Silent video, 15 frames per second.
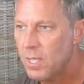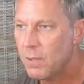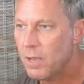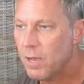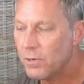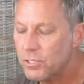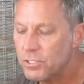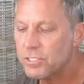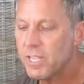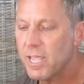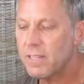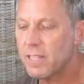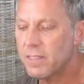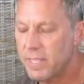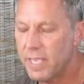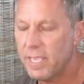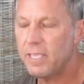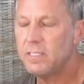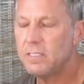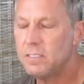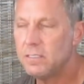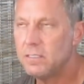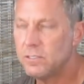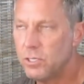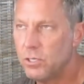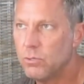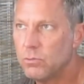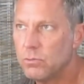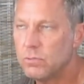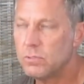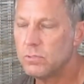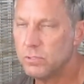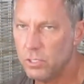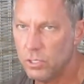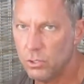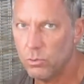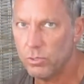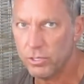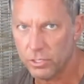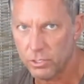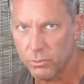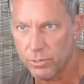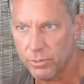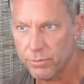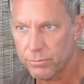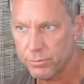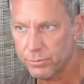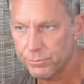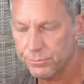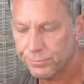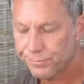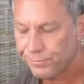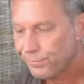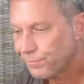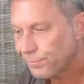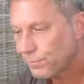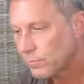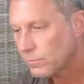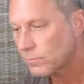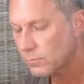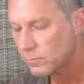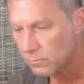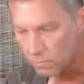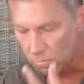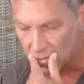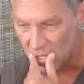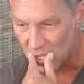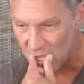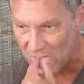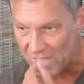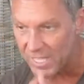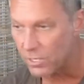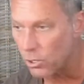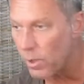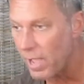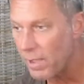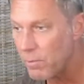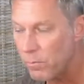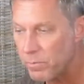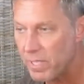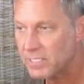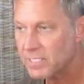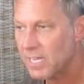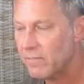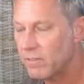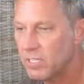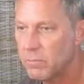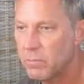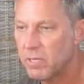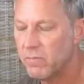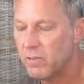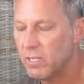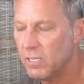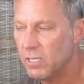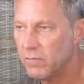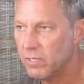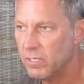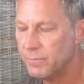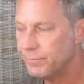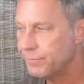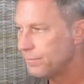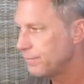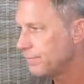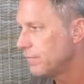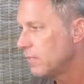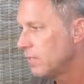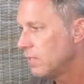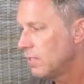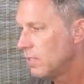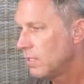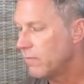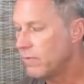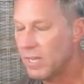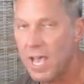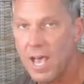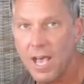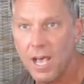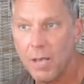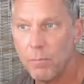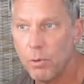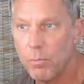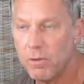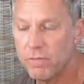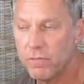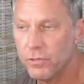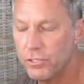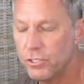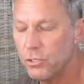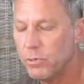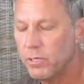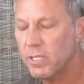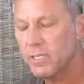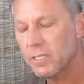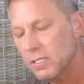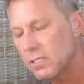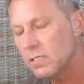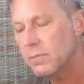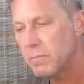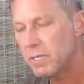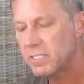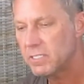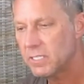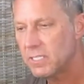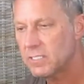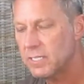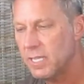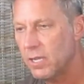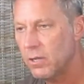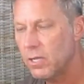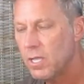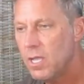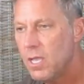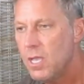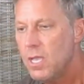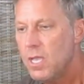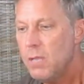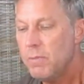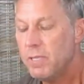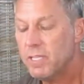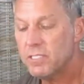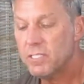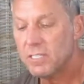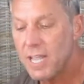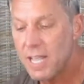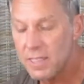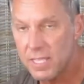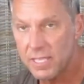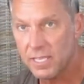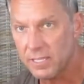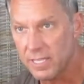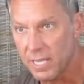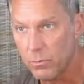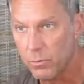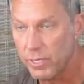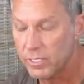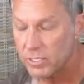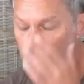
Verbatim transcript: Understand that they don't know what you're going through. And I think oh, I hope that's kind of a little bit of, a, of, a, of an aha moment for you where you're like, oh, that makes sense now because they're not thinking that way.